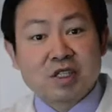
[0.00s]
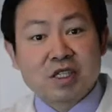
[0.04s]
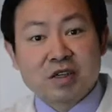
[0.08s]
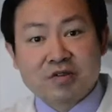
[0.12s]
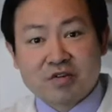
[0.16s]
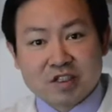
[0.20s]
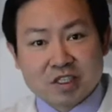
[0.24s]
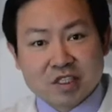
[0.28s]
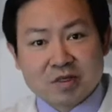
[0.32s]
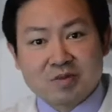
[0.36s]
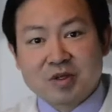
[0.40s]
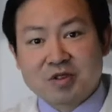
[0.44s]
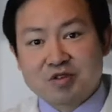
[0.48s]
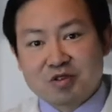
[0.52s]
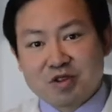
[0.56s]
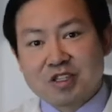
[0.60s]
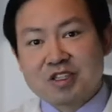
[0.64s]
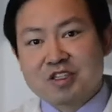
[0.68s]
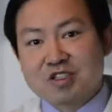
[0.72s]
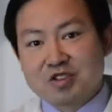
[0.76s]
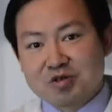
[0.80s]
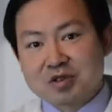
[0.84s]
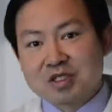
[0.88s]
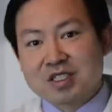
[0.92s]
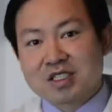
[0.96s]
differences between
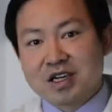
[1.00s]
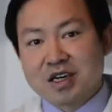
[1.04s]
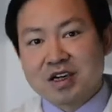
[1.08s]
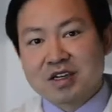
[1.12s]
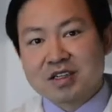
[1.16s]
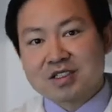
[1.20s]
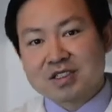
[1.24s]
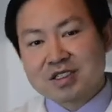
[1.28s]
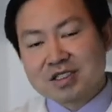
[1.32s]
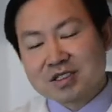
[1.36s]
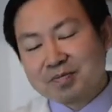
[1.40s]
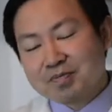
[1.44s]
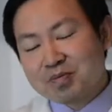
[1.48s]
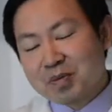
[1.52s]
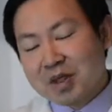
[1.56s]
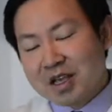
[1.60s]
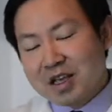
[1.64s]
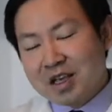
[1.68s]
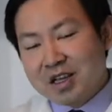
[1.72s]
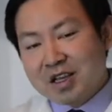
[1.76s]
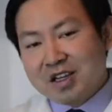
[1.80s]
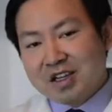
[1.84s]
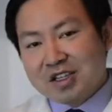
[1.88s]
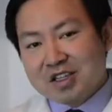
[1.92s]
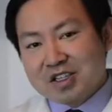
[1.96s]
the two sides.
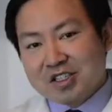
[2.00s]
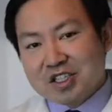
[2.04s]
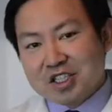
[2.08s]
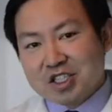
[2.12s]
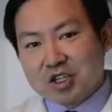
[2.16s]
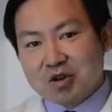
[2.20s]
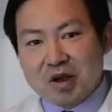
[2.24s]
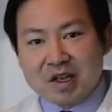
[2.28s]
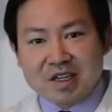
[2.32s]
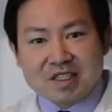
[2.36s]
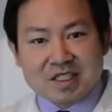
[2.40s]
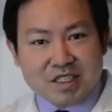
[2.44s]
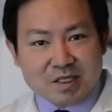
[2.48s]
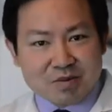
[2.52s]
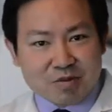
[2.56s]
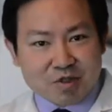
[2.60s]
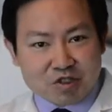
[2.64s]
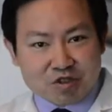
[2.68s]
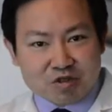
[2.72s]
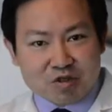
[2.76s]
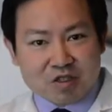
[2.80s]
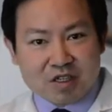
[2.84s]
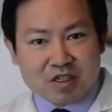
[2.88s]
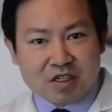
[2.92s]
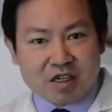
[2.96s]
So
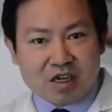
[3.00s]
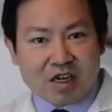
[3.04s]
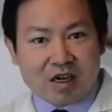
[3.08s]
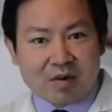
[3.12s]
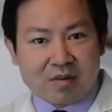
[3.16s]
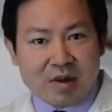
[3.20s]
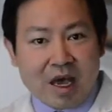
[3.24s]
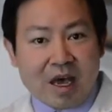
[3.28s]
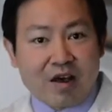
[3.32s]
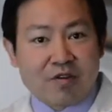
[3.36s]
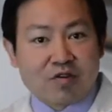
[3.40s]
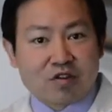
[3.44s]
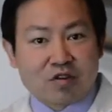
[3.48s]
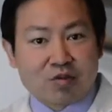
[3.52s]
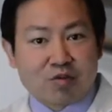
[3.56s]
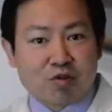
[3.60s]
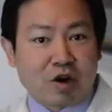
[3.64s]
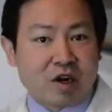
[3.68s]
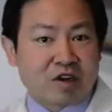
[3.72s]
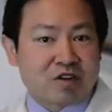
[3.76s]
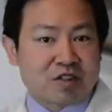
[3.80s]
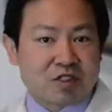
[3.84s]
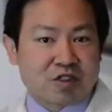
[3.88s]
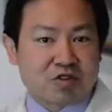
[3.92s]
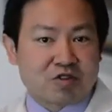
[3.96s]
asymmetry after
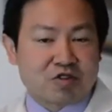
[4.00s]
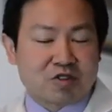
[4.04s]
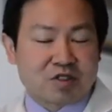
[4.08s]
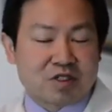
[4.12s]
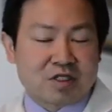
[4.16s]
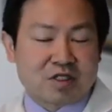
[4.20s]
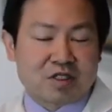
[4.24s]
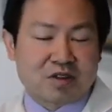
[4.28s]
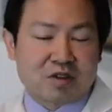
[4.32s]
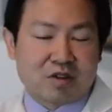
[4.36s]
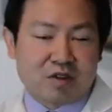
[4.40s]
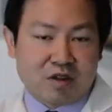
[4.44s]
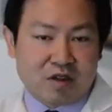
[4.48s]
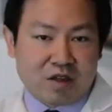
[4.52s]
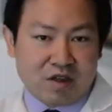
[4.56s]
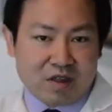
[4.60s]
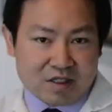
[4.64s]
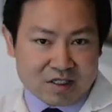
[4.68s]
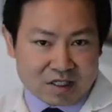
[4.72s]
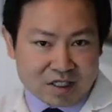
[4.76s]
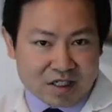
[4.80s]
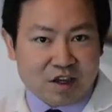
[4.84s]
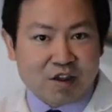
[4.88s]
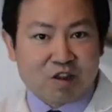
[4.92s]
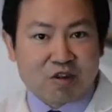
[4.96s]
prior surgery
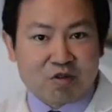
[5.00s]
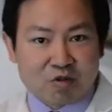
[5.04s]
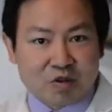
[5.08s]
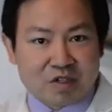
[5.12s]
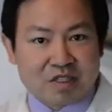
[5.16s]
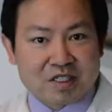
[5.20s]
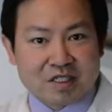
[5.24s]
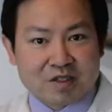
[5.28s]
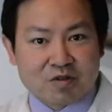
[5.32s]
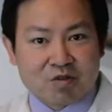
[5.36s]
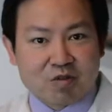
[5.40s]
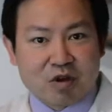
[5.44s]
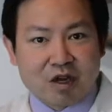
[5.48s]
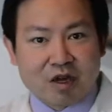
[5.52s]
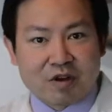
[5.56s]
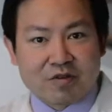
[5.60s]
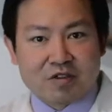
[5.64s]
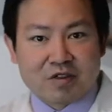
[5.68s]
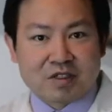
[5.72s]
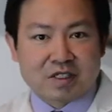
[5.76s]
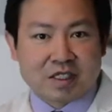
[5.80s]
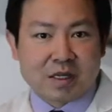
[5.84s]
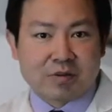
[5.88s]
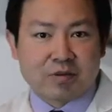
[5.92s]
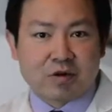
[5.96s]
is another reason why,
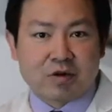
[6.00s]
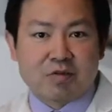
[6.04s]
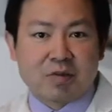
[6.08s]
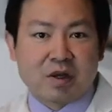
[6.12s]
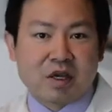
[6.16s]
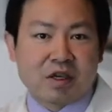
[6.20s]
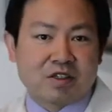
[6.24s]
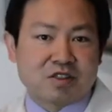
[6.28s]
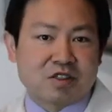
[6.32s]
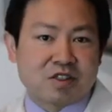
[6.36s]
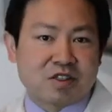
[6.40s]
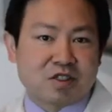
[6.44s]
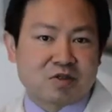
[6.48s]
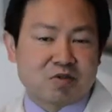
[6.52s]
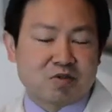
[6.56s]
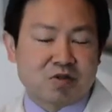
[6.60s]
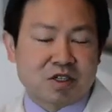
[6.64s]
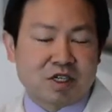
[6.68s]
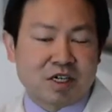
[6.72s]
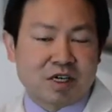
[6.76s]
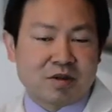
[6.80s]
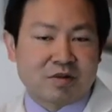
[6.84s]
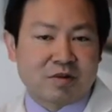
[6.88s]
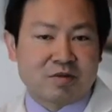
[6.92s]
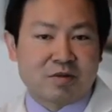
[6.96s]
for example, patients
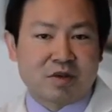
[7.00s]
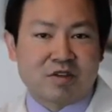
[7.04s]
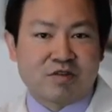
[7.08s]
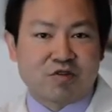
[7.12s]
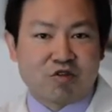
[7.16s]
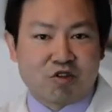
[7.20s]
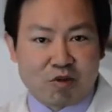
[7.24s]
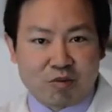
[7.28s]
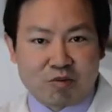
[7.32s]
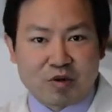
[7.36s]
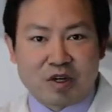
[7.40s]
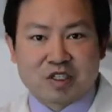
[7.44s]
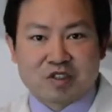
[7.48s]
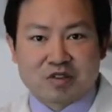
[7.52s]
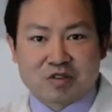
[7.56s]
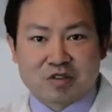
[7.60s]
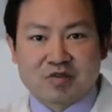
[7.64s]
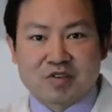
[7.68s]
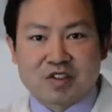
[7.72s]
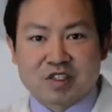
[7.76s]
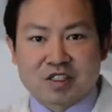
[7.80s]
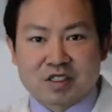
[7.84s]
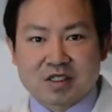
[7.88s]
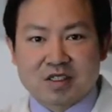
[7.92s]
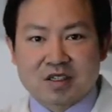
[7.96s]
would come to me for breast
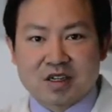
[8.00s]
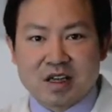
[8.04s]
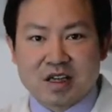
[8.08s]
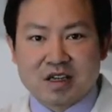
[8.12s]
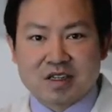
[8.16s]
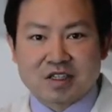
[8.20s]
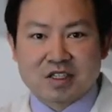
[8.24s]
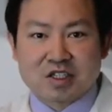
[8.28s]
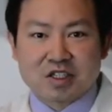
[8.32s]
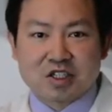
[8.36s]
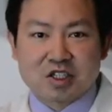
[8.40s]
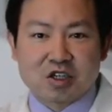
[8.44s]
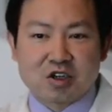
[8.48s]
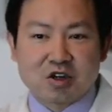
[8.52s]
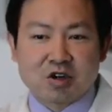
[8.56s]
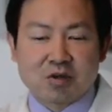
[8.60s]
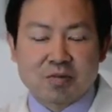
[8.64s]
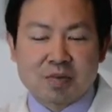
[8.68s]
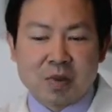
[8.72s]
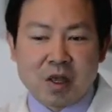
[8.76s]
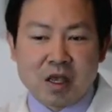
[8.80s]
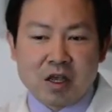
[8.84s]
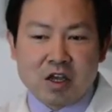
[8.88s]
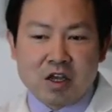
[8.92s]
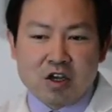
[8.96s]
revision. And
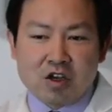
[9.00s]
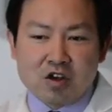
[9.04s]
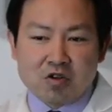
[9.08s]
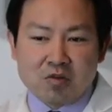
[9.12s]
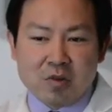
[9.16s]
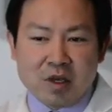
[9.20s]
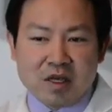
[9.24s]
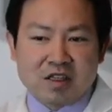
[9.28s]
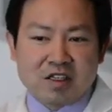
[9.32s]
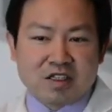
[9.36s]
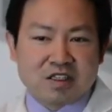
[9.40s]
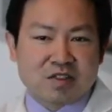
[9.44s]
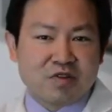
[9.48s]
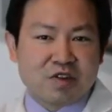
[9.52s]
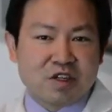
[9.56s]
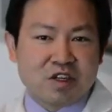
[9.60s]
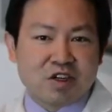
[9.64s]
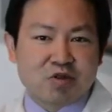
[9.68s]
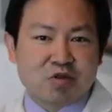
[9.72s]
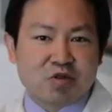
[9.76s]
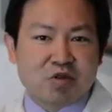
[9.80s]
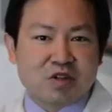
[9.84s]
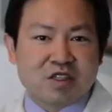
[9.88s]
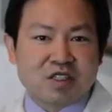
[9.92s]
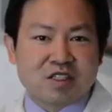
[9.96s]
so I made this
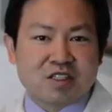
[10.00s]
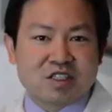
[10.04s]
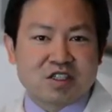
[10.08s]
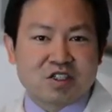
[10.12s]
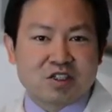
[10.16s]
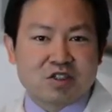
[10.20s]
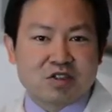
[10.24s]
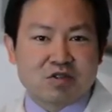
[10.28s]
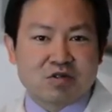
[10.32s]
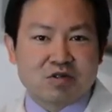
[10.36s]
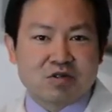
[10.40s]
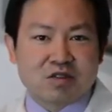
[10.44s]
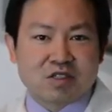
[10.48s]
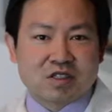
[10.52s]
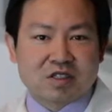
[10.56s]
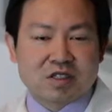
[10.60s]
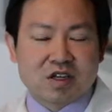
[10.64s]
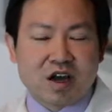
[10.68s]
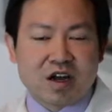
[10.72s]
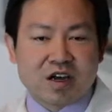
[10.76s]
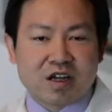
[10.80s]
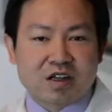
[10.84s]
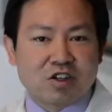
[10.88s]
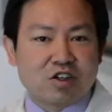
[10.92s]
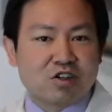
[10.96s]
video really to
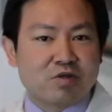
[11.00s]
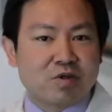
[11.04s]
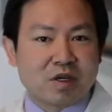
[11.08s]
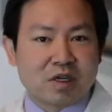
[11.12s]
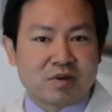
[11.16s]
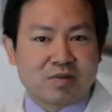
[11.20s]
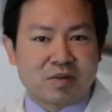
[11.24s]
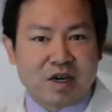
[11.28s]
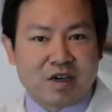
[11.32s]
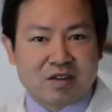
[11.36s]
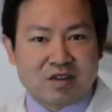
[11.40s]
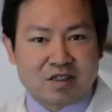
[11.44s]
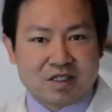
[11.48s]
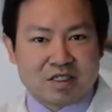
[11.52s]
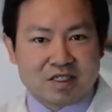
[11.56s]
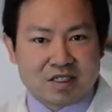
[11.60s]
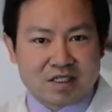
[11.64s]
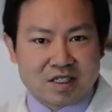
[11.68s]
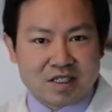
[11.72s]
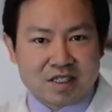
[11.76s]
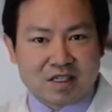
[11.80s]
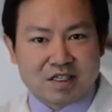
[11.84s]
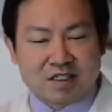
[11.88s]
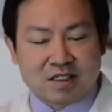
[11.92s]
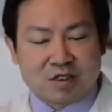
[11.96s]
talk a little bit about these
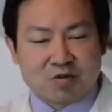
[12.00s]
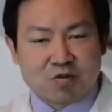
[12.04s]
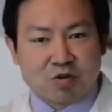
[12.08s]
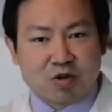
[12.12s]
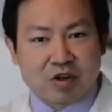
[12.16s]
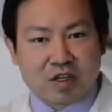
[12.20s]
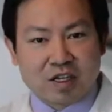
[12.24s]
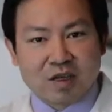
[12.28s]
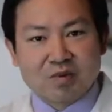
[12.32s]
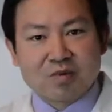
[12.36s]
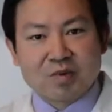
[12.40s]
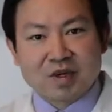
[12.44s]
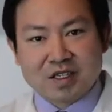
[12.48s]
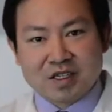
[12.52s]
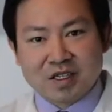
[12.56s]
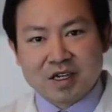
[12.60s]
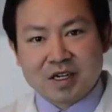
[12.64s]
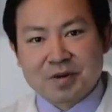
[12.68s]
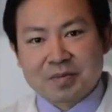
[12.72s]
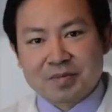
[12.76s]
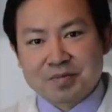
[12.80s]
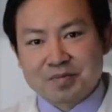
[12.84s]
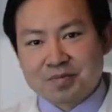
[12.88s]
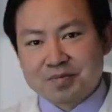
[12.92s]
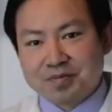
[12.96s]
things and what can be done.